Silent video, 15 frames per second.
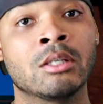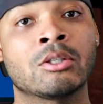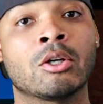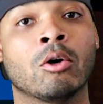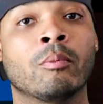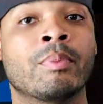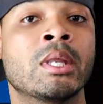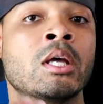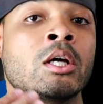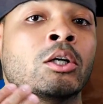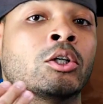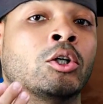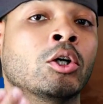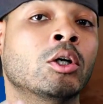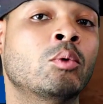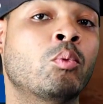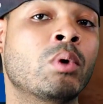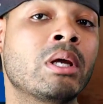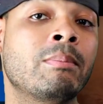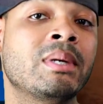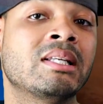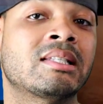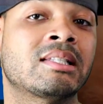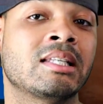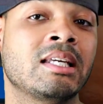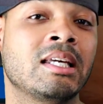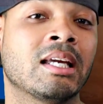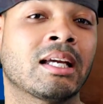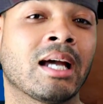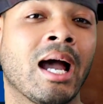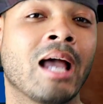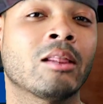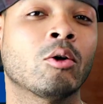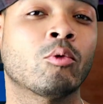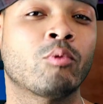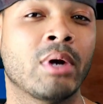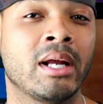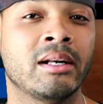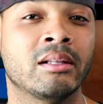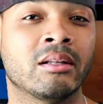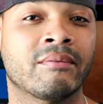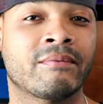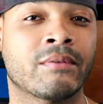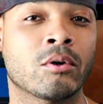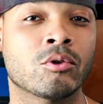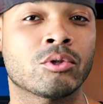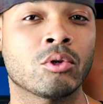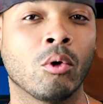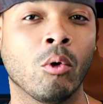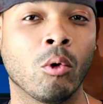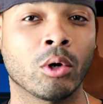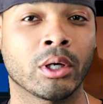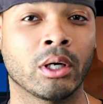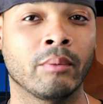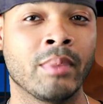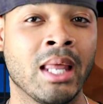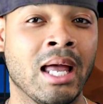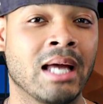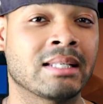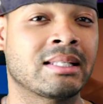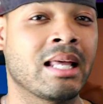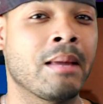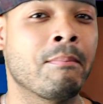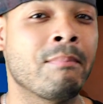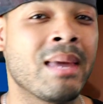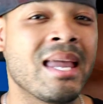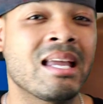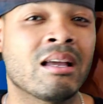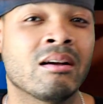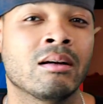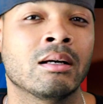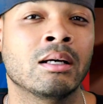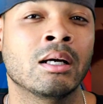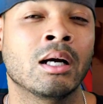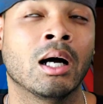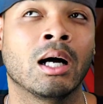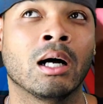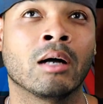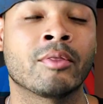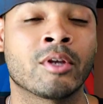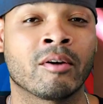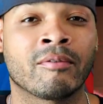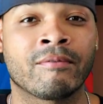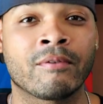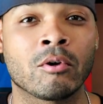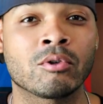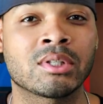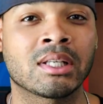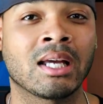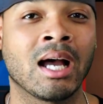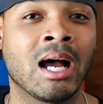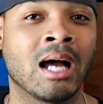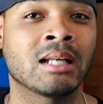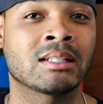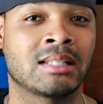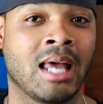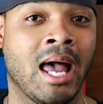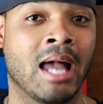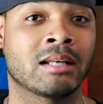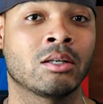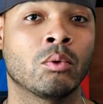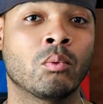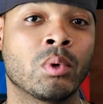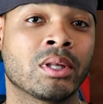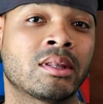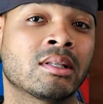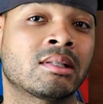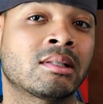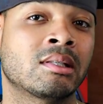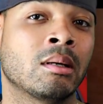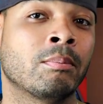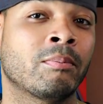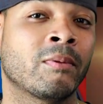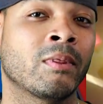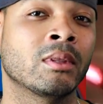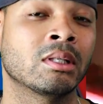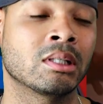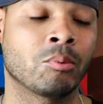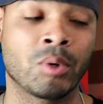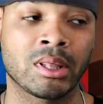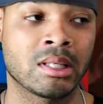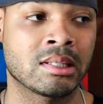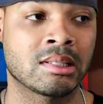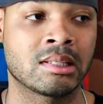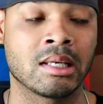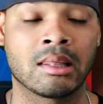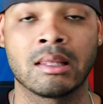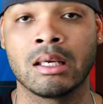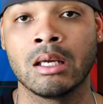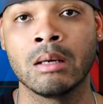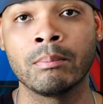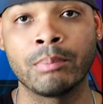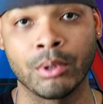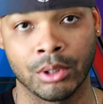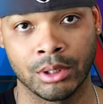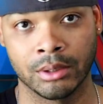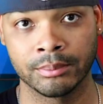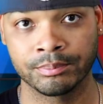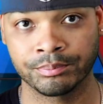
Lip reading: So, could we be seeing Kylo Ren and the First Order as they make their first contact with the Sith Emperor,